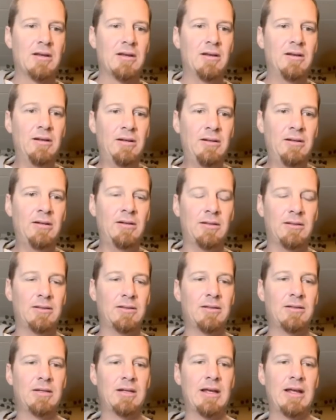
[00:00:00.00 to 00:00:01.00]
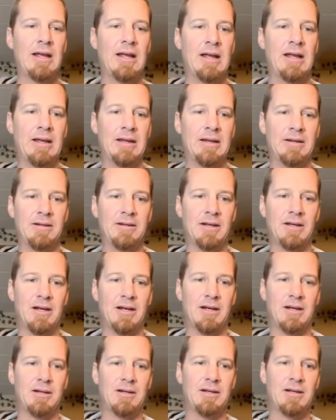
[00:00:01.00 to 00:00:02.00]
And
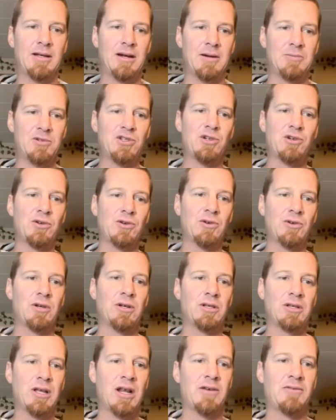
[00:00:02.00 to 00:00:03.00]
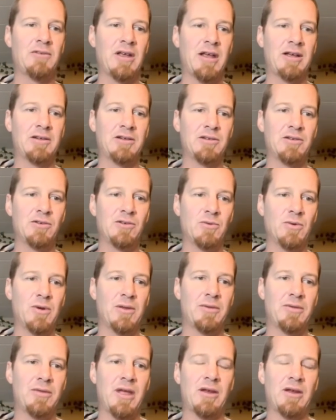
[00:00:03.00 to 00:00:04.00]
I'm sure a lot of it had to do
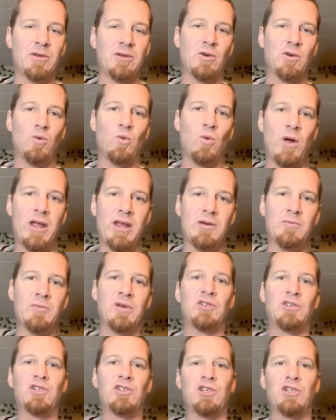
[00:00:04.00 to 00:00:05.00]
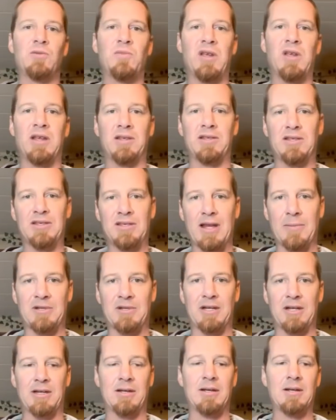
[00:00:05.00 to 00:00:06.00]
with not only weight, but just being
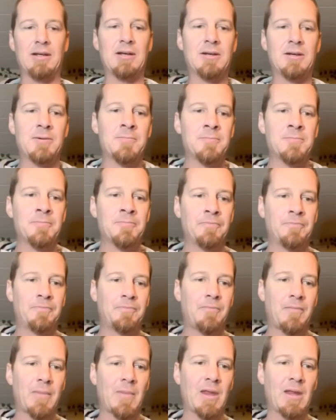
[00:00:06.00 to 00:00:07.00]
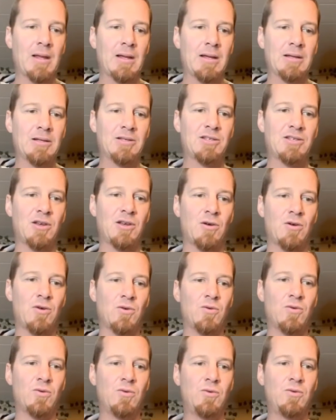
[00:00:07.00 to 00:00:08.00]
septic.
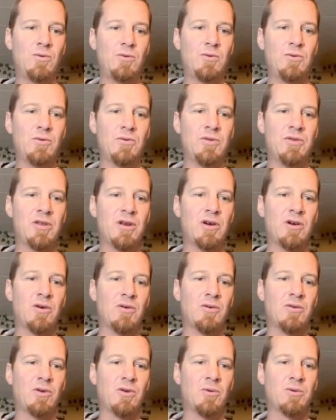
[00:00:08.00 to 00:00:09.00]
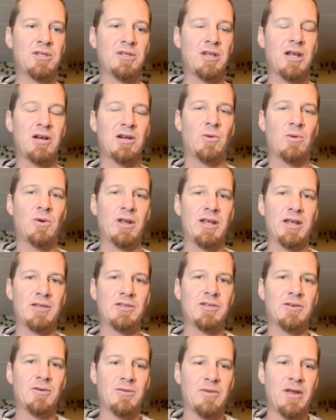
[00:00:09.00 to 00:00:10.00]
So there was a lot going
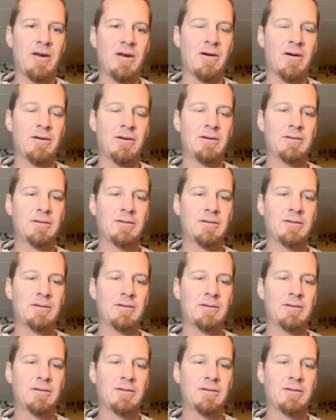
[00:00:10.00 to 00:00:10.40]
against her there.